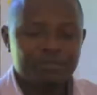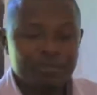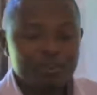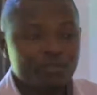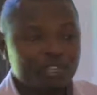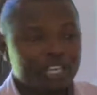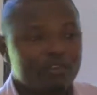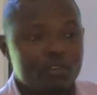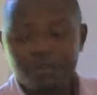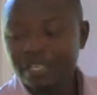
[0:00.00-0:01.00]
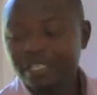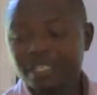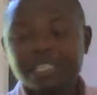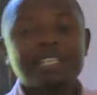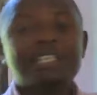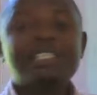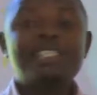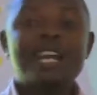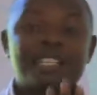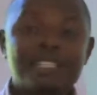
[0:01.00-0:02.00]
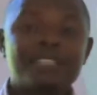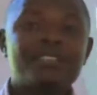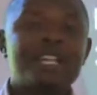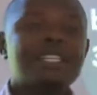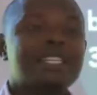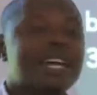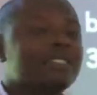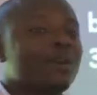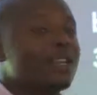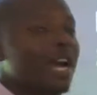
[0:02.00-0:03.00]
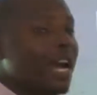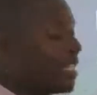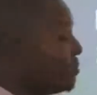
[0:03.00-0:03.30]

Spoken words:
form of water droplets, just know that that one has